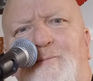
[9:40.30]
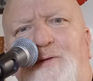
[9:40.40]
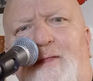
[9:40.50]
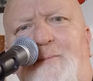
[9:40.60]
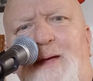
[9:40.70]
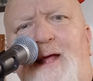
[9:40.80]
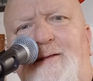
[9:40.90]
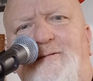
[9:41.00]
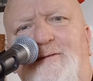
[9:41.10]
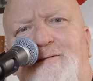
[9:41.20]
I thought, man,
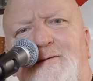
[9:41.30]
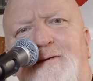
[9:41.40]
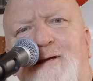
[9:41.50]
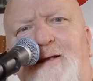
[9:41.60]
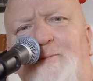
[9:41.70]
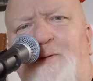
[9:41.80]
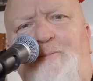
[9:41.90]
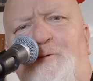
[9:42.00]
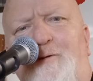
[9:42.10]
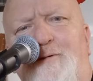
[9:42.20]
and the
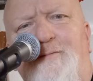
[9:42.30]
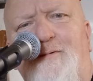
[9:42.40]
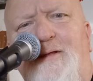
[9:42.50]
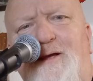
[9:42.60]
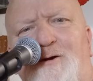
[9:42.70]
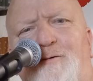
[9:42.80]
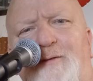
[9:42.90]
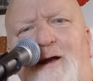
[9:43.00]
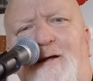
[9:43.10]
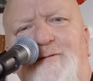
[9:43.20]
people are really cool
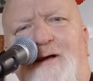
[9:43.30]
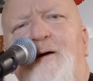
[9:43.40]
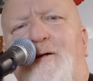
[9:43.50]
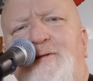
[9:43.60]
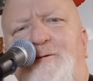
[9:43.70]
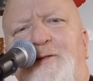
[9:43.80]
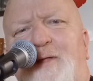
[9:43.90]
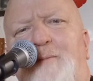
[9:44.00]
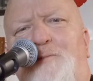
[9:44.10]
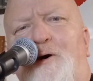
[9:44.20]
there. So I'll deal with
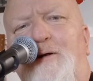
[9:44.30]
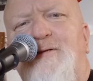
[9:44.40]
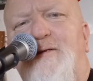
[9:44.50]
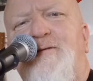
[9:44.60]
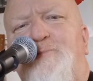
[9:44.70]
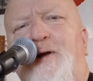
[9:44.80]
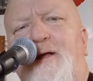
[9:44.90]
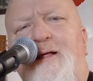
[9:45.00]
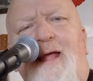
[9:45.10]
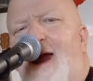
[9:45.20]
them more. So this is
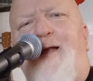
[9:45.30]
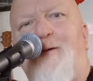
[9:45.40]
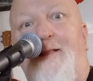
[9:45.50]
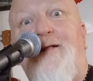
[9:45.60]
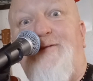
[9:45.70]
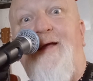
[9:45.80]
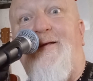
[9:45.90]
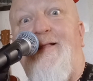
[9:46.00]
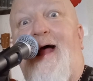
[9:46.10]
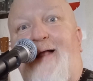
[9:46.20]
anyway, that's the end
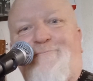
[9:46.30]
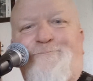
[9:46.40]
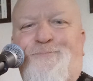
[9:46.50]
of that.